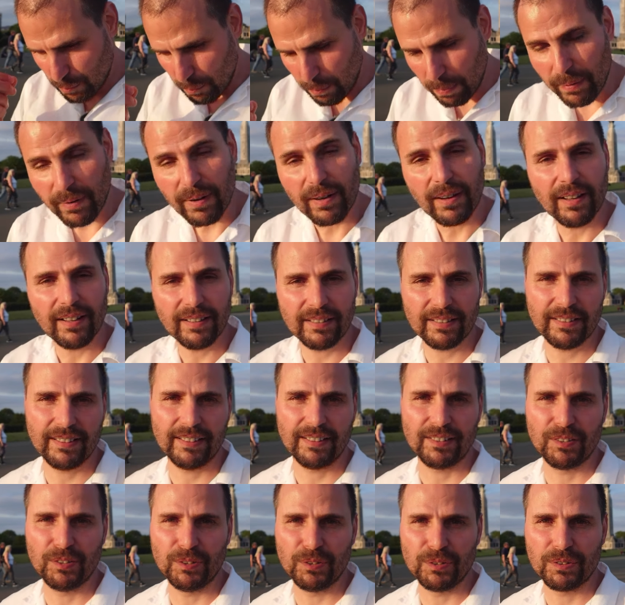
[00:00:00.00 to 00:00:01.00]

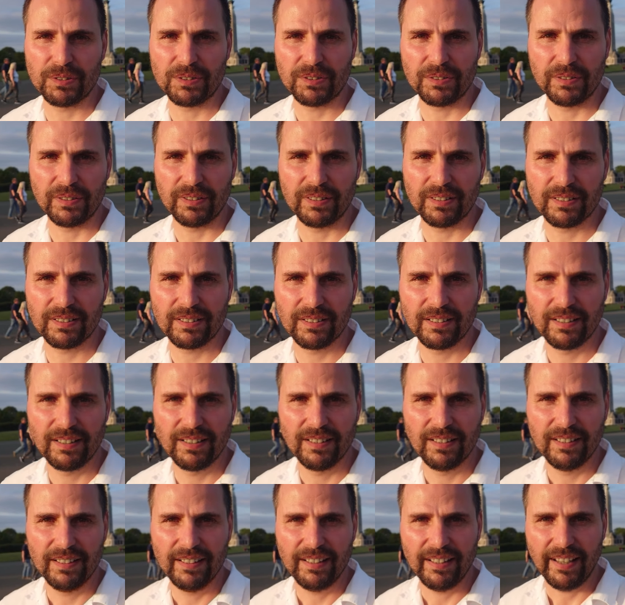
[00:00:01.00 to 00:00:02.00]
planting those trees,
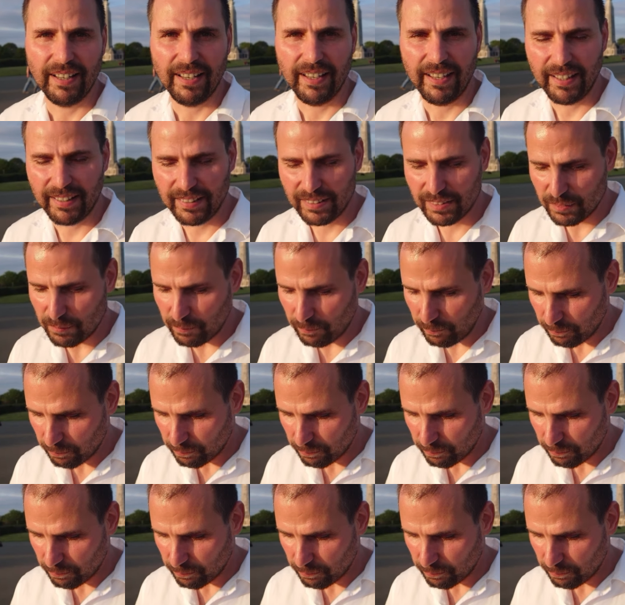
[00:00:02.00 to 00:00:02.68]
and